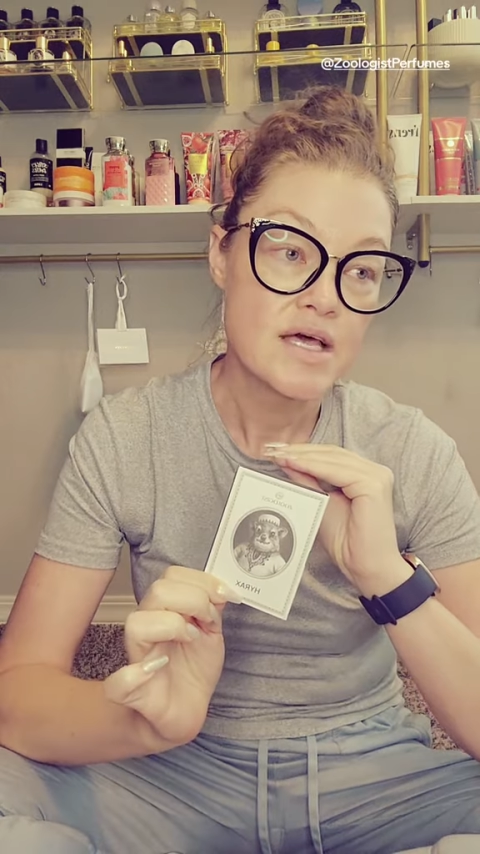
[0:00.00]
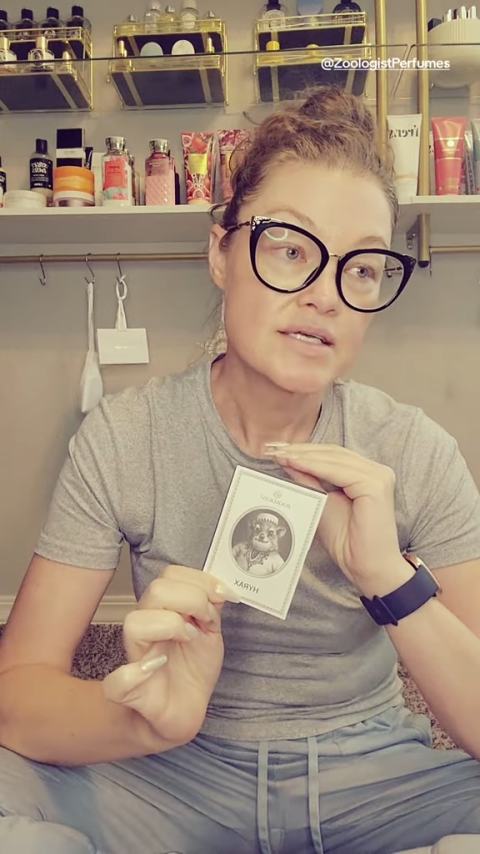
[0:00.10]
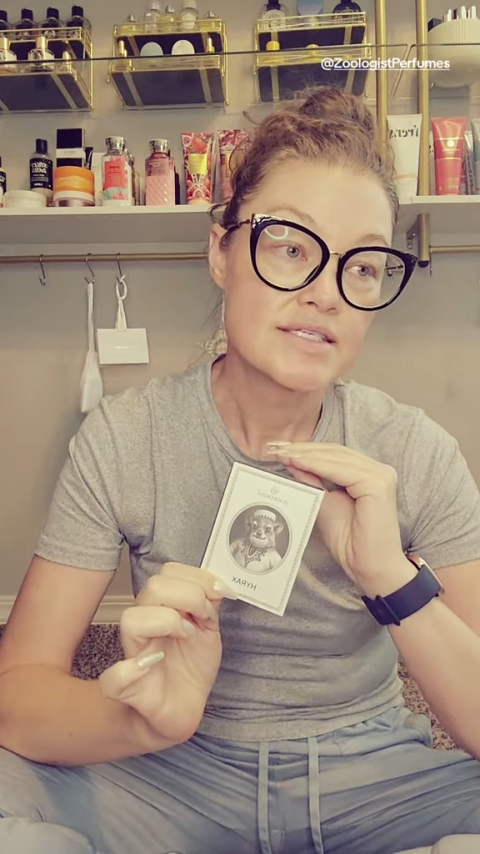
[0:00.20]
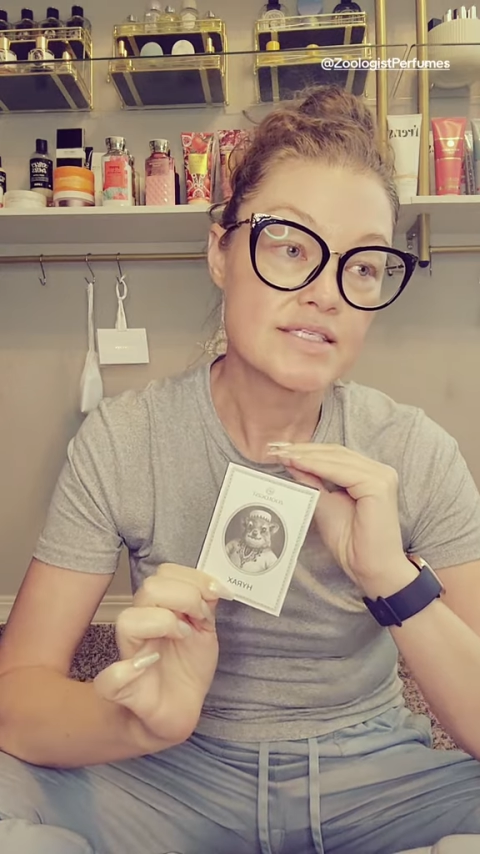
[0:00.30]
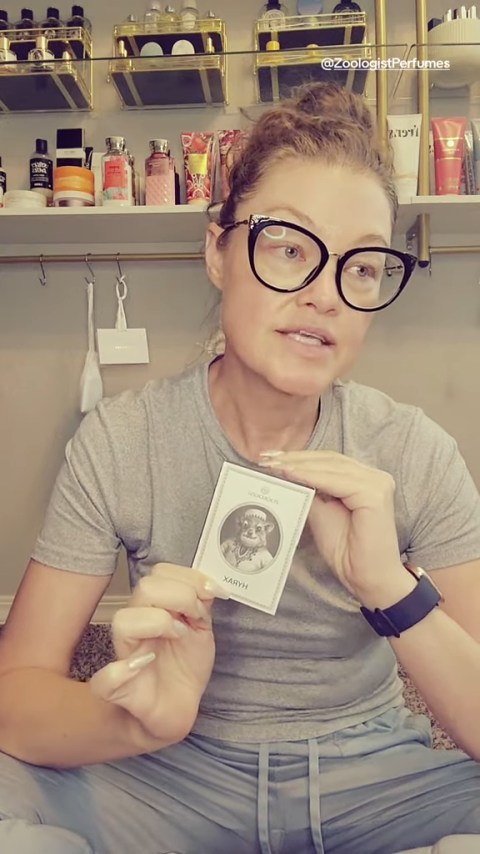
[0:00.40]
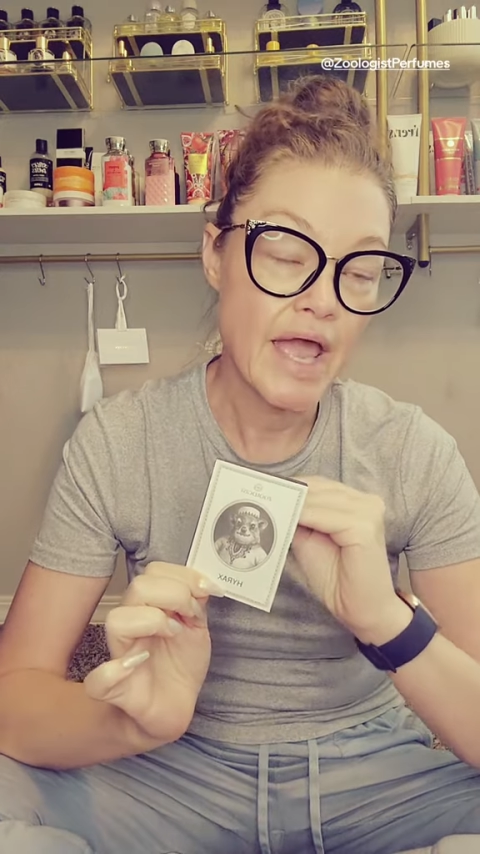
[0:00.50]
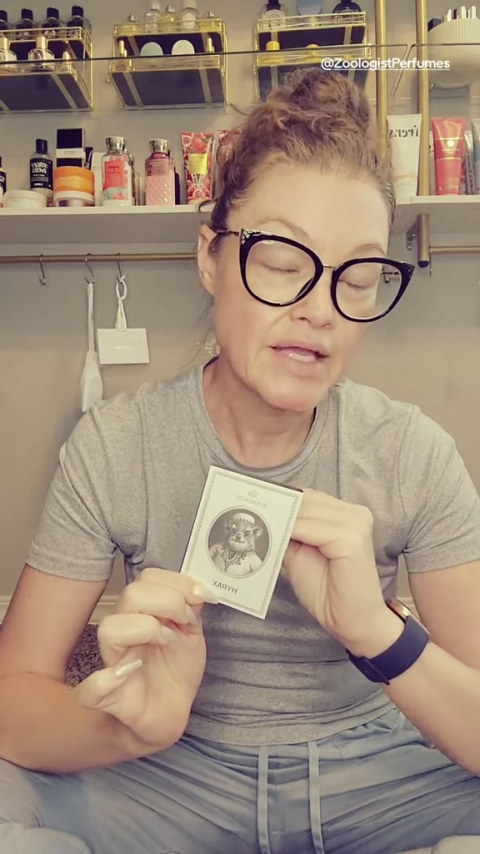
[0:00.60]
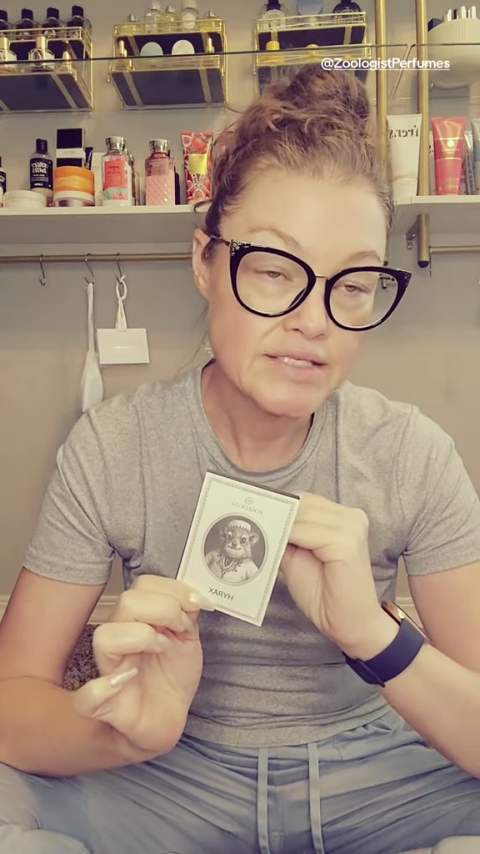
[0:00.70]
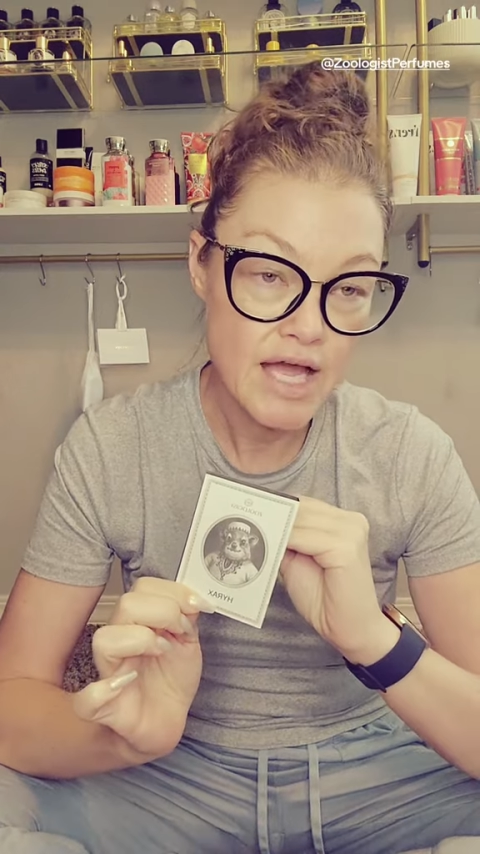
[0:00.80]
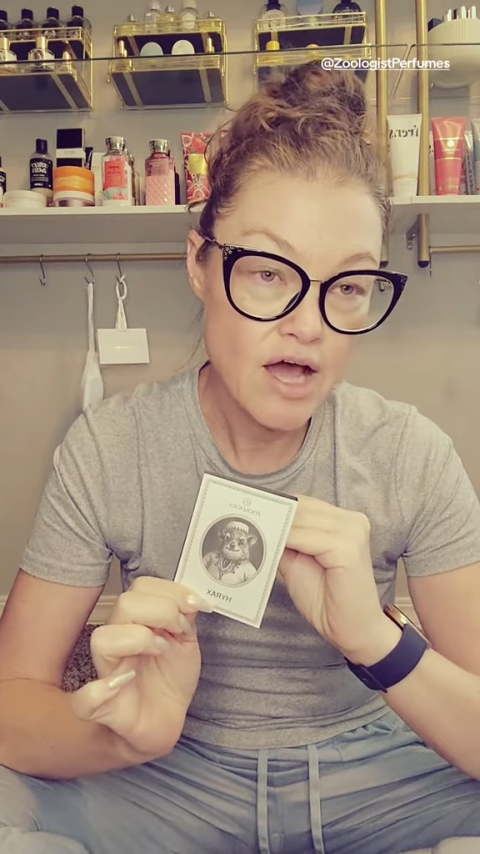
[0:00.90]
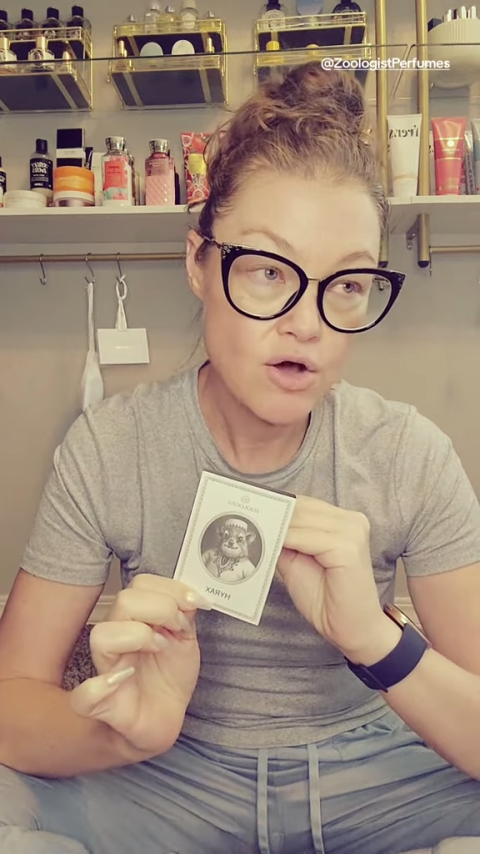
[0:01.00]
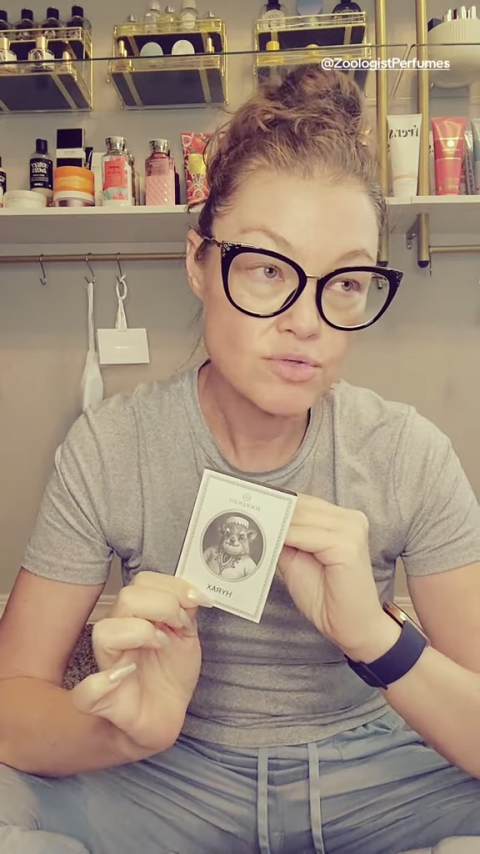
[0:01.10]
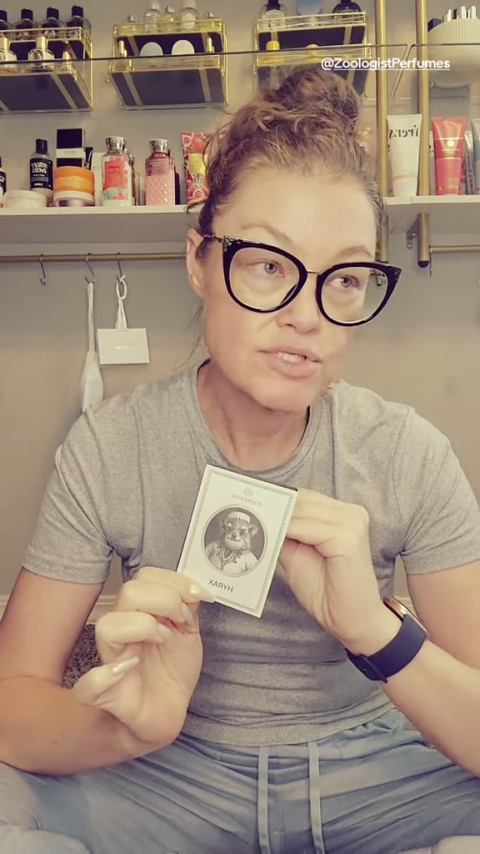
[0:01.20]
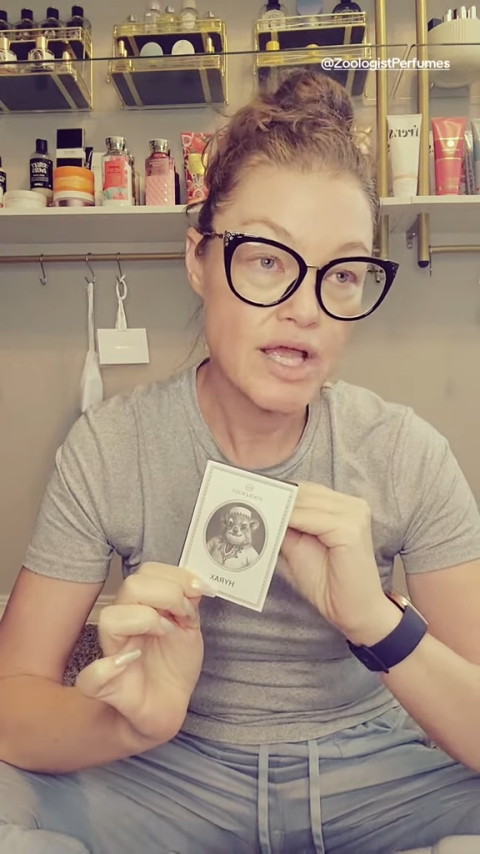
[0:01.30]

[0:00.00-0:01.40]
stand out